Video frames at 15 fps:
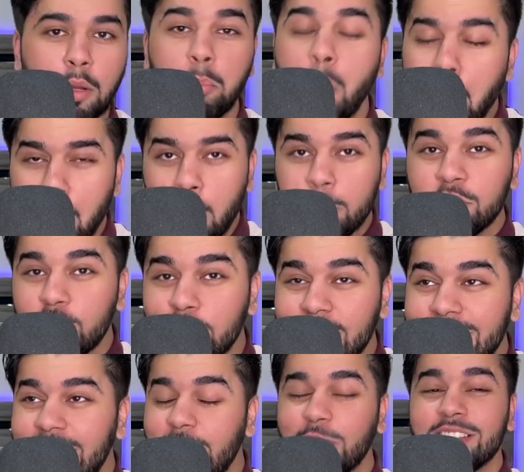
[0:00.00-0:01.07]
But most of
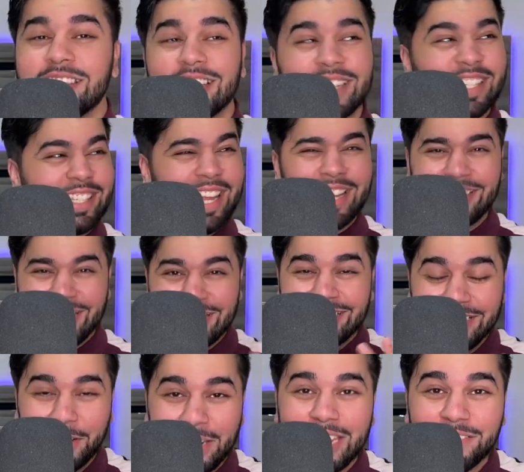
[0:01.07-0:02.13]
Elon's success is
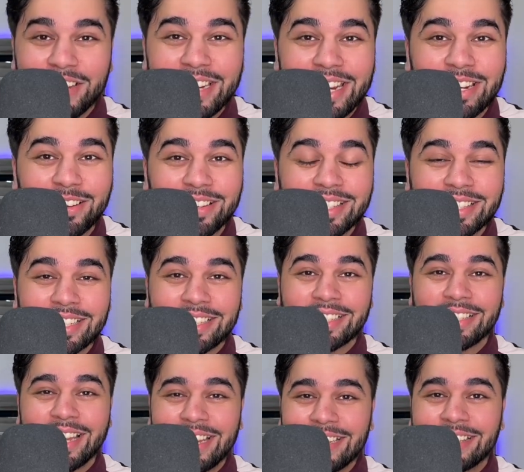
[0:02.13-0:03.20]
not even Elon's
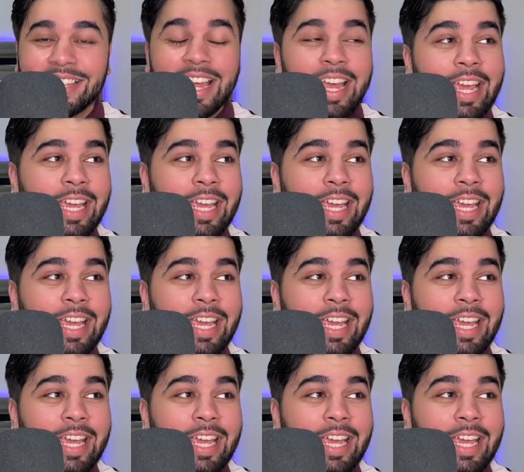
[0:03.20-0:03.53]
success.